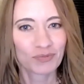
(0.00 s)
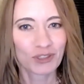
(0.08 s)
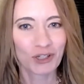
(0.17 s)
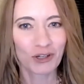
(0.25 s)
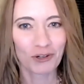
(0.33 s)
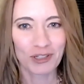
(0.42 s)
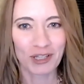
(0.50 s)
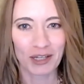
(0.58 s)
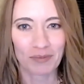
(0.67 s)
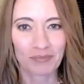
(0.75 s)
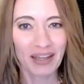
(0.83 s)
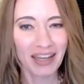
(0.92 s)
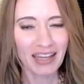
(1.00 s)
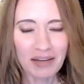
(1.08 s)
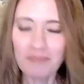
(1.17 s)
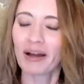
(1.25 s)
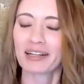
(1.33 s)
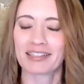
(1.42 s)
to your team in
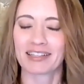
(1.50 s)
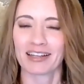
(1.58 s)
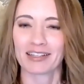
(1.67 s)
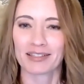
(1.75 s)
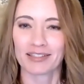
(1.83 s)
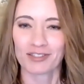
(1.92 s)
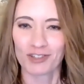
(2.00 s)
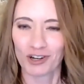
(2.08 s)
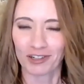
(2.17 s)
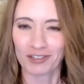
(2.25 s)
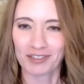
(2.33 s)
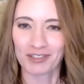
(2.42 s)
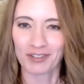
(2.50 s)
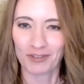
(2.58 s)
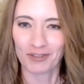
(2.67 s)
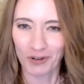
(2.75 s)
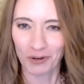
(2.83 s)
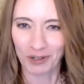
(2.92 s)
bite-sized chunks,
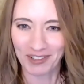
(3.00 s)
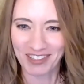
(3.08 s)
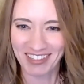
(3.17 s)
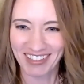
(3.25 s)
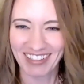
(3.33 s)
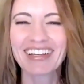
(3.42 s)
of course.